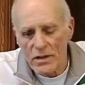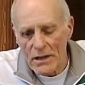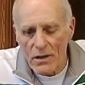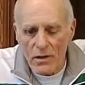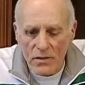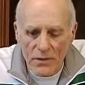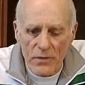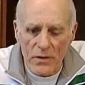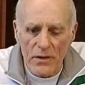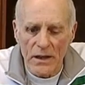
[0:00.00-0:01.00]
And there are
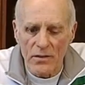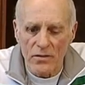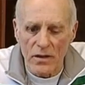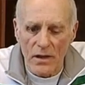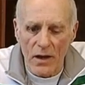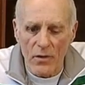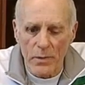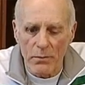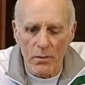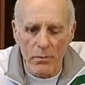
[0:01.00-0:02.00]
different things that other
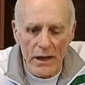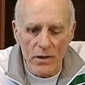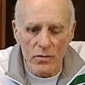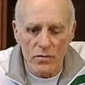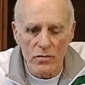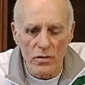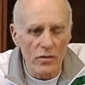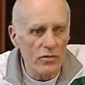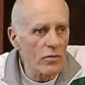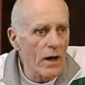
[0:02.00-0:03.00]
people may use to
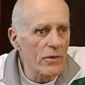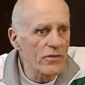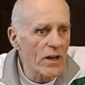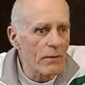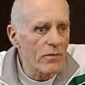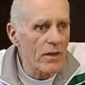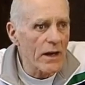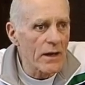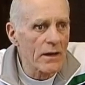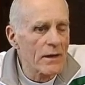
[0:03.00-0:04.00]
describe the same thing.
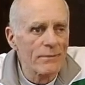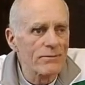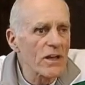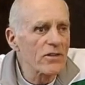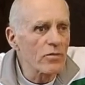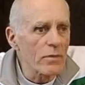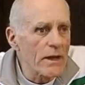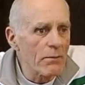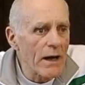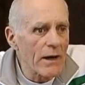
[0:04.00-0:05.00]
It doesn't
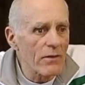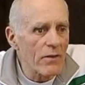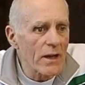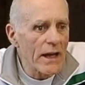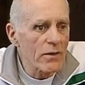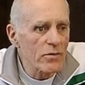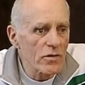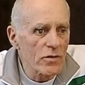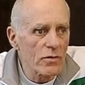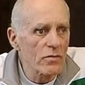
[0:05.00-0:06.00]
really matter the language you
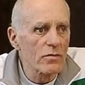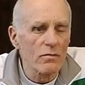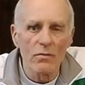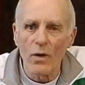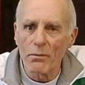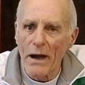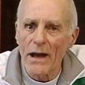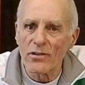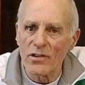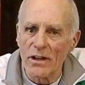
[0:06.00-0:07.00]
use. What
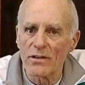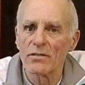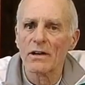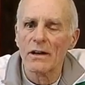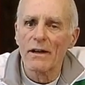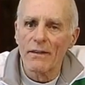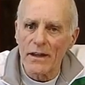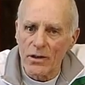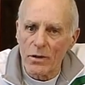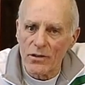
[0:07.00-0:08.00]
matters is that
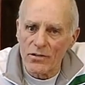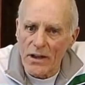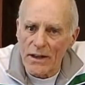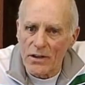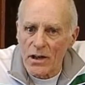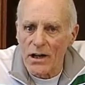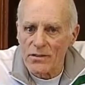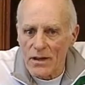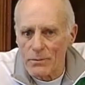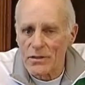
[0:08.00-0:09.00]
you understand the
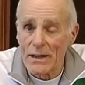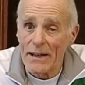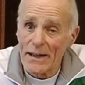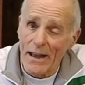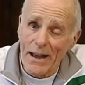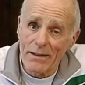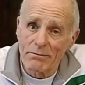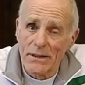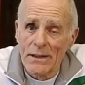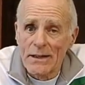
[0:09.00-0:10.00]
concepts. And again,
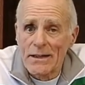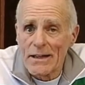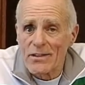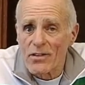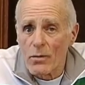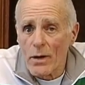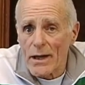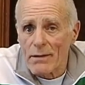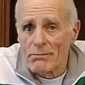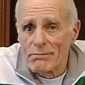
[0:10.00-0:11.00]
it's the
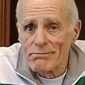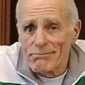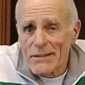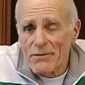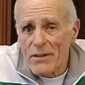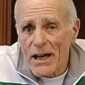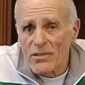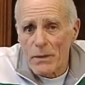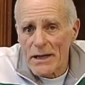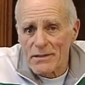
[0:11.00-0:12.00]
wing. It flies
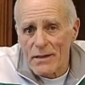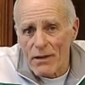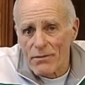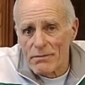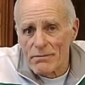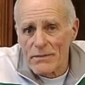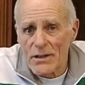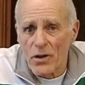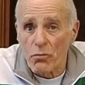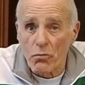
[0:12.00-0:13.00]
by itself. You
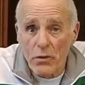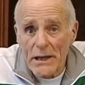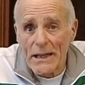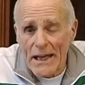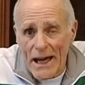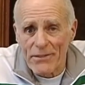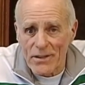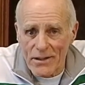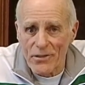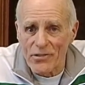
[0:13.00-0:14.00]
don't really have to
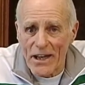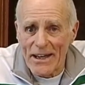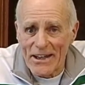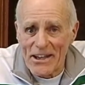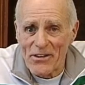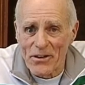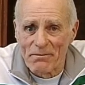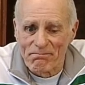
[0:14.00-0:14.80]
understand it either.